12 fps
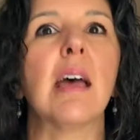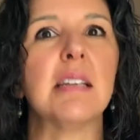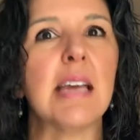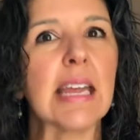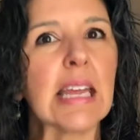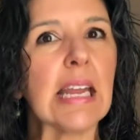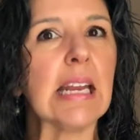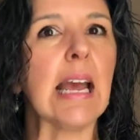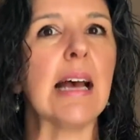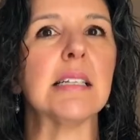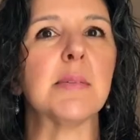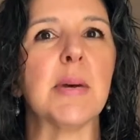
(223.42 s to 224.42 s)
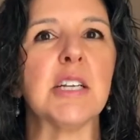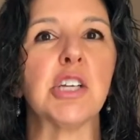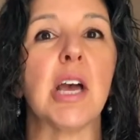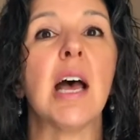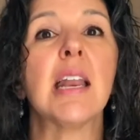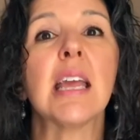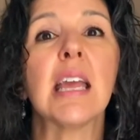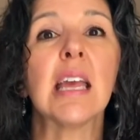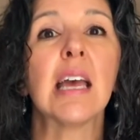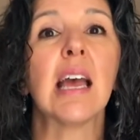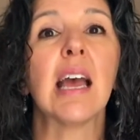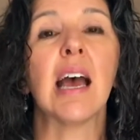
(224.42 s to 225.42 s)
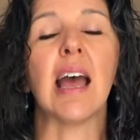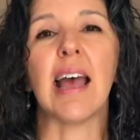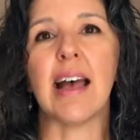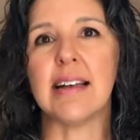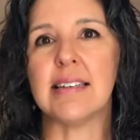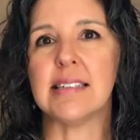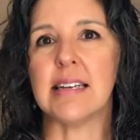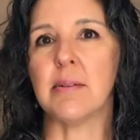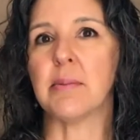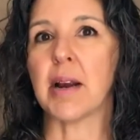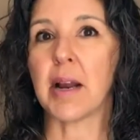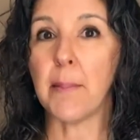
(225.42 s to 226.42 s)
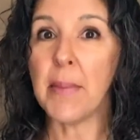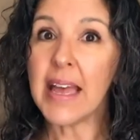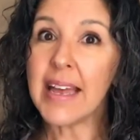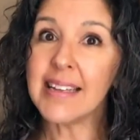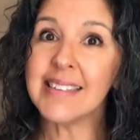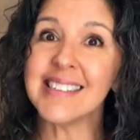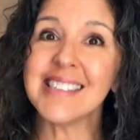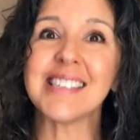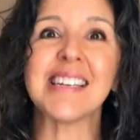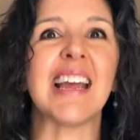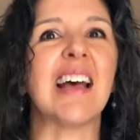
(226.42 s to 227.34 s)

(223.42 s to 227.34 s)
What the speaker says: taking as much honey as it recommends.